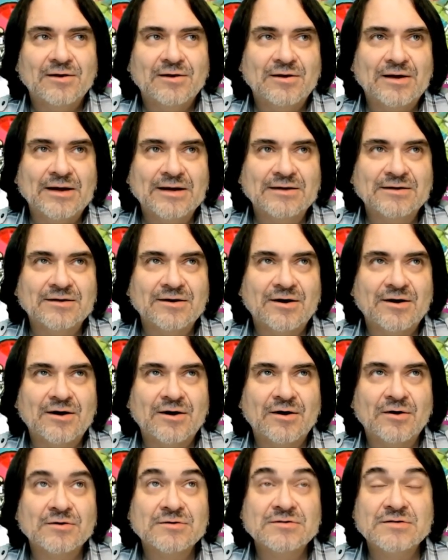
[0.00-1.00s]
like
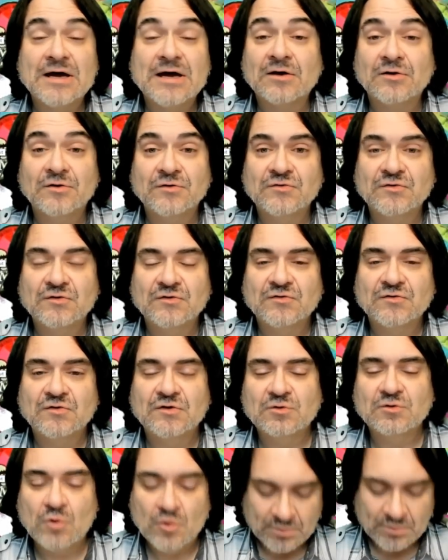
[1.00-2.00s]
uh, necklaces,
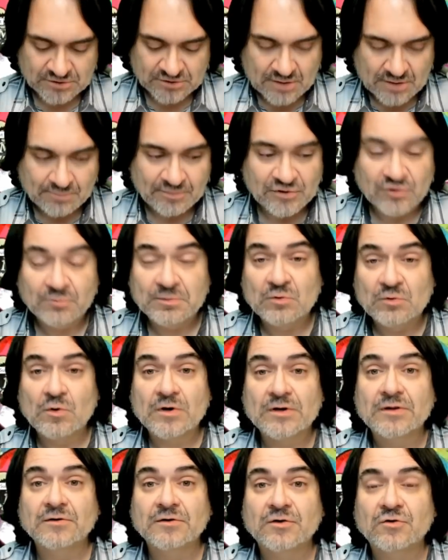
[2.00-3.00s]
and you open it up and there'll be
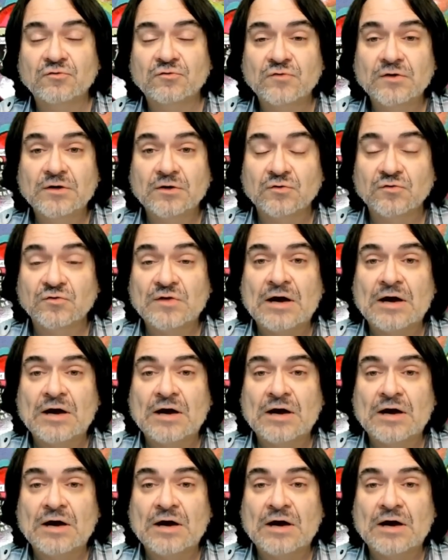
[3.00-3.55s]
one of the little figures.